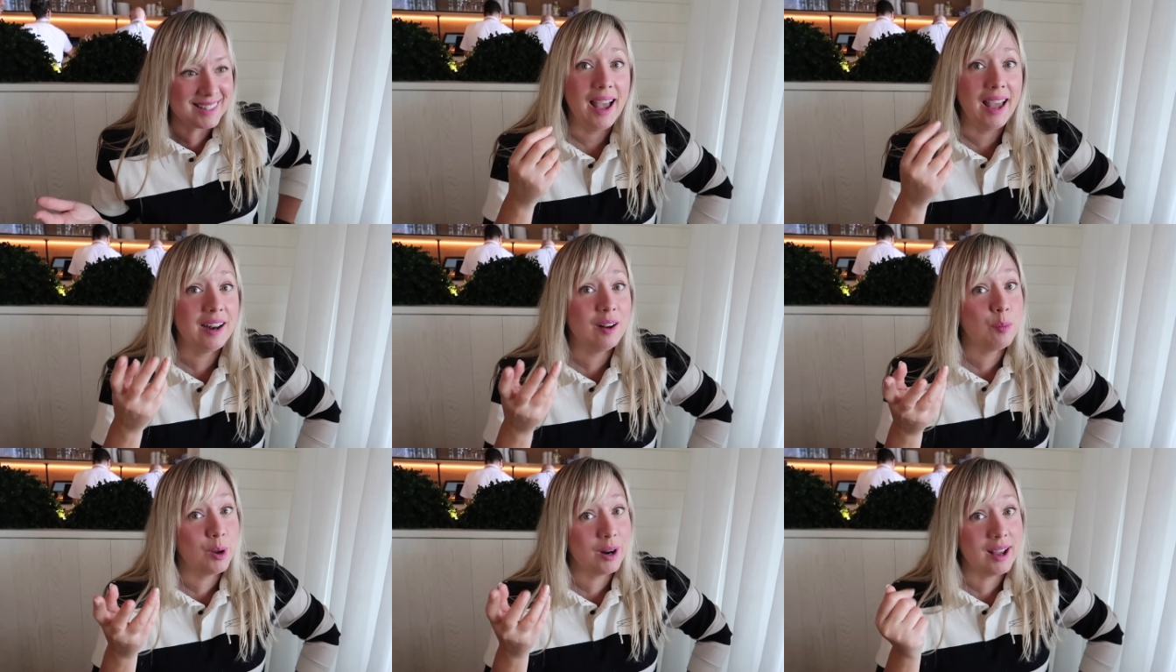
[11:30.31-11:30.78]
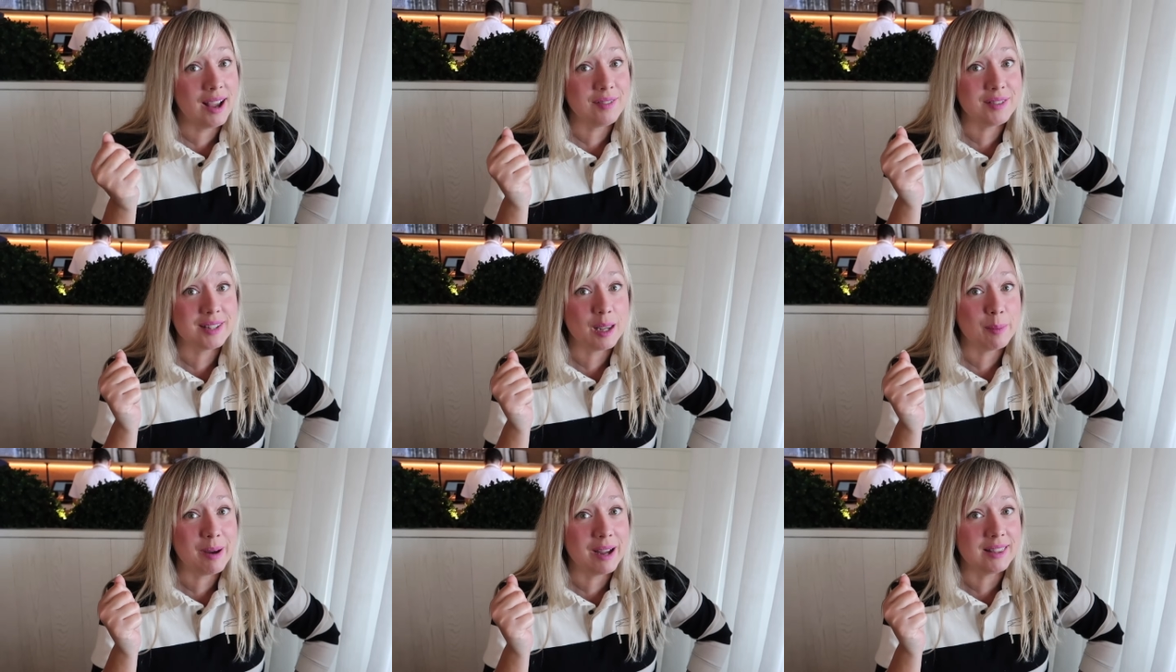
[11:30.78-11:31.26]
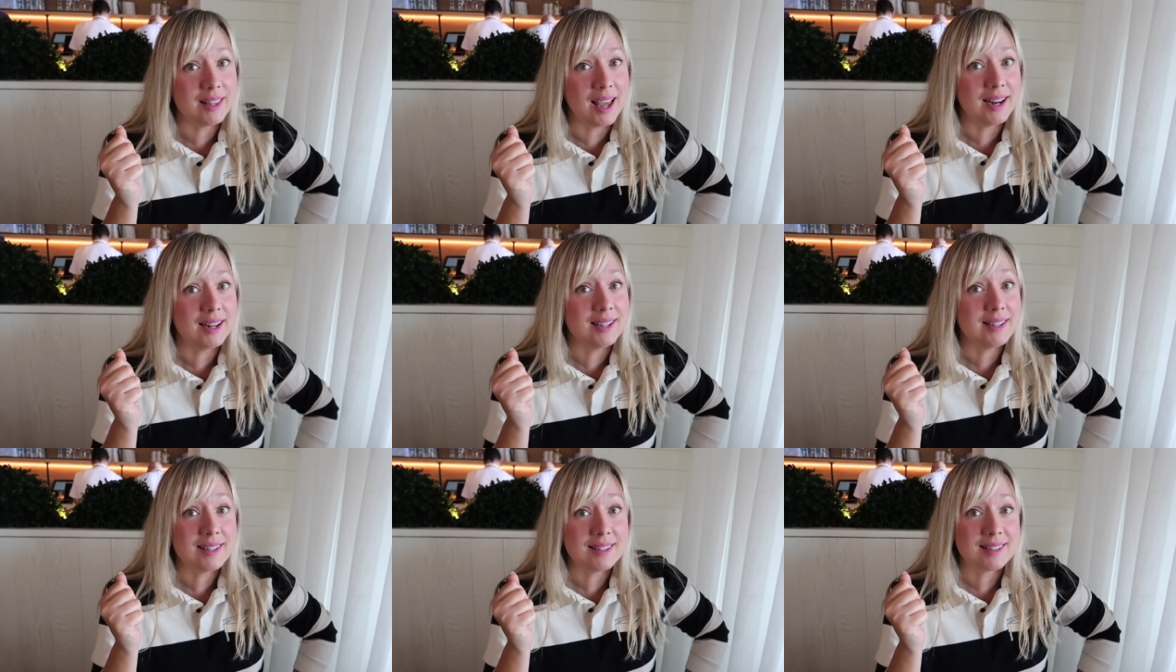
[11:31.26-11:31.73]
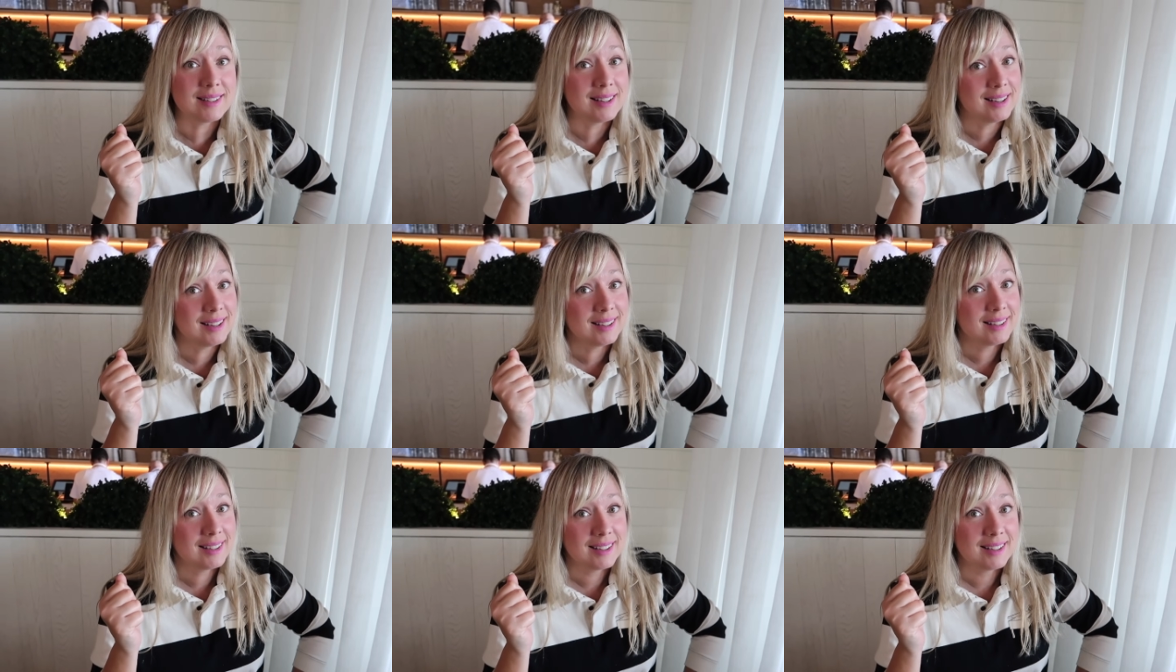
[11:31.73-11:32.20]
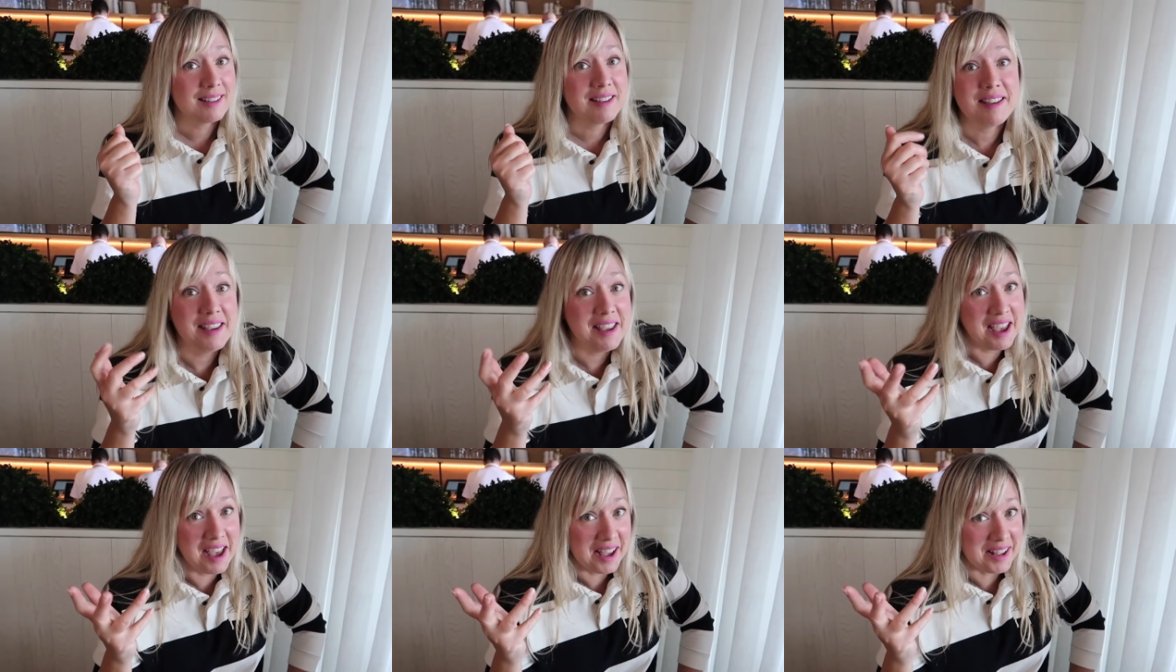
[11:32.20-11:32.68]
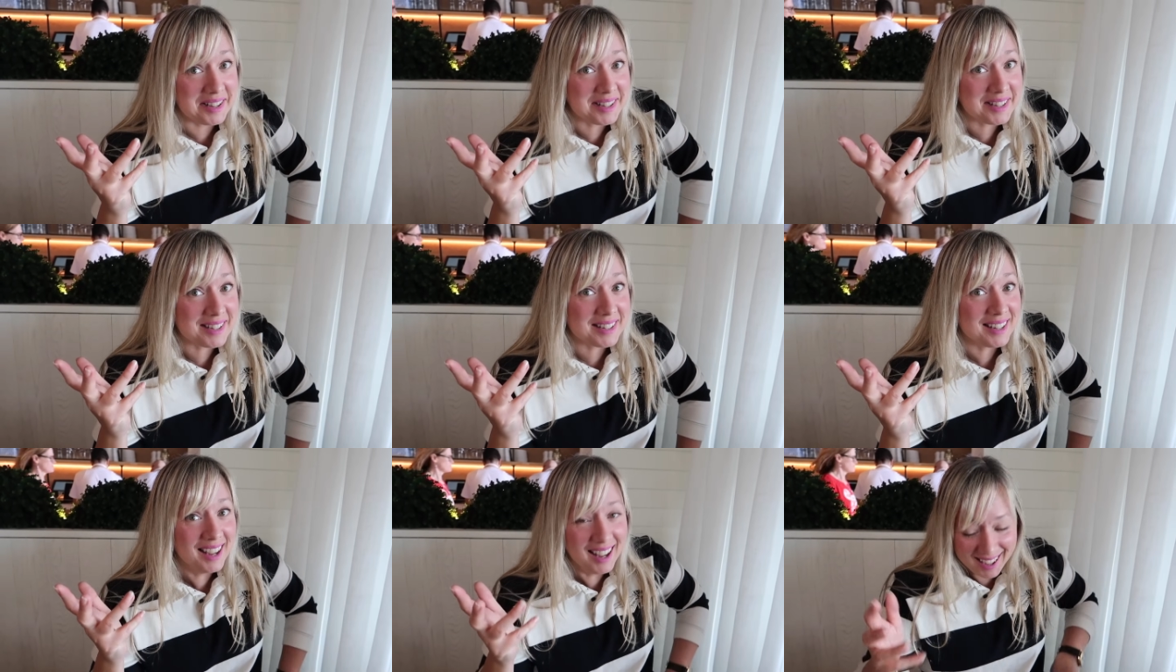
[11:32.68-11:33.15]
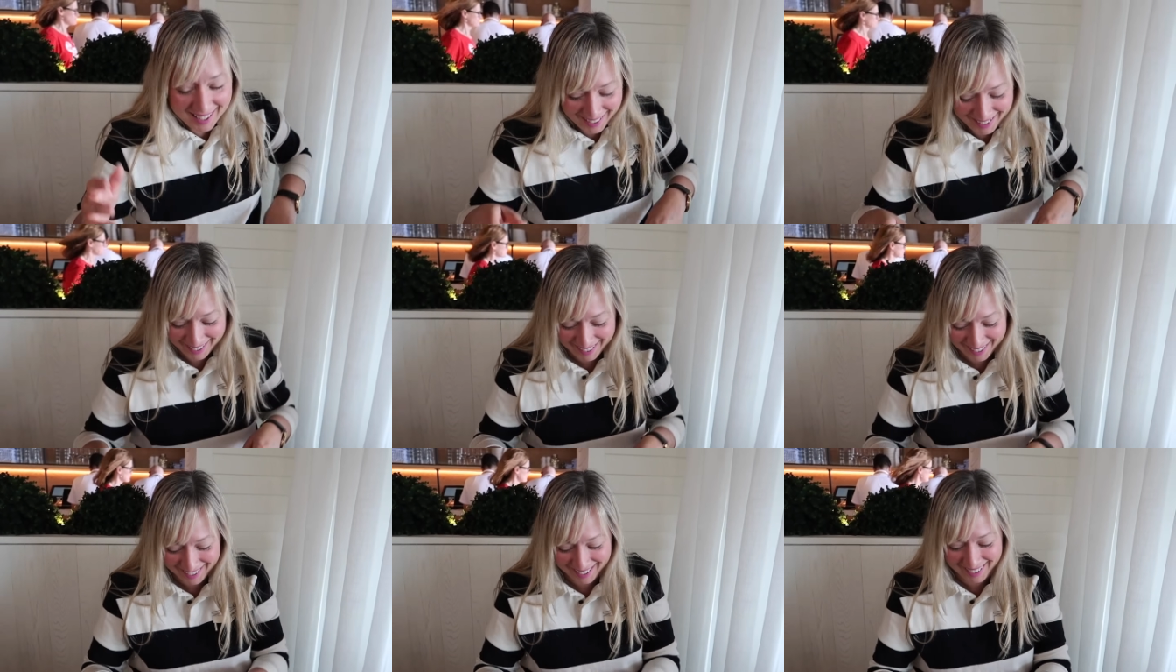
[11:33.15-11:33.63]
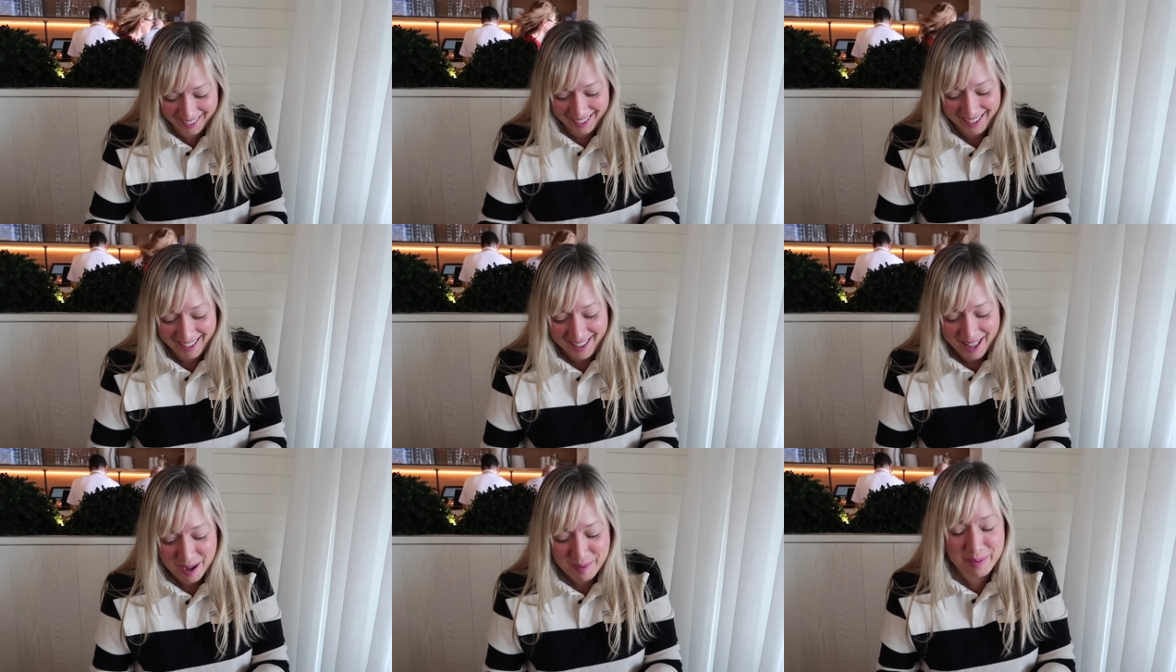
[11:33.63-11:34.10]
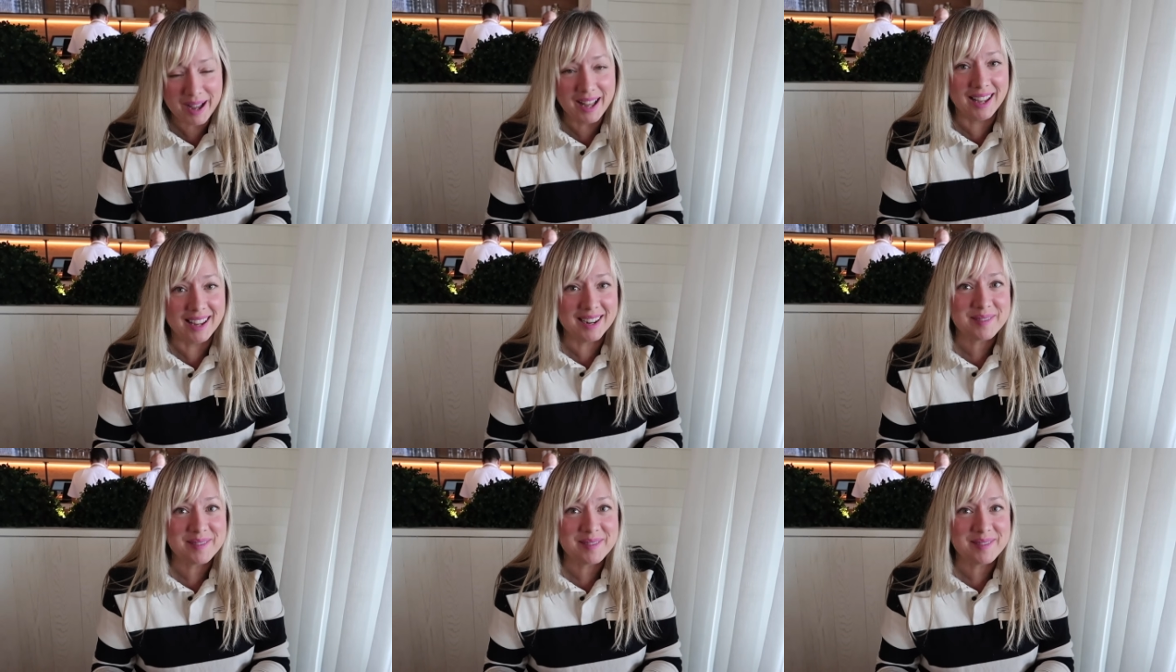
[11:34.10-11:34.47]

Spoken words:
And what I have to say about that is yes. What?